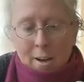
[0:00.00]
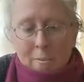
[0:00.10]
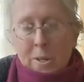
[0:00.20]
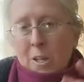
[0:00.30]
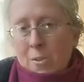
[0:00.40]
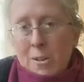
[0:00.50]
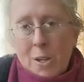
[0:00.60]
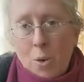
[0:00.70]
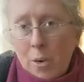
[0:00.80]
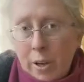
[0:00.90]
Um, you can use
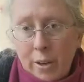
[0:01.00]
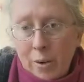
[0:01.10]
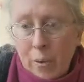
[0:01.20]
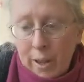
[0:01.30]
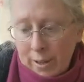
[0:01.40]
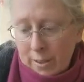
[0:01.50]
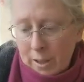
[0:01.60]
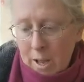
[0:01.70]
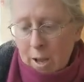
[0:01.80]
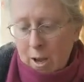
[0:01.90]
coconut
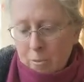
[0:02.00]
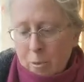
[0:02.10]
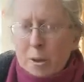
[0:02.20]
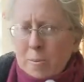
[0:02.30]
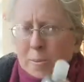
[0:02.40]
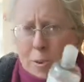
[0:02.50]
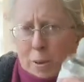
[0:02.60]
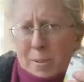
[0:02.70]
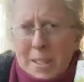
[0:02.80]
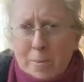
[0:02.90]
oil. Um, grape
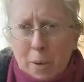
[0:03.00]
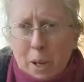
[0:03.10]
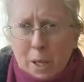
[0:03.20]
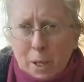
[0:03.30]
grapeseed's pretty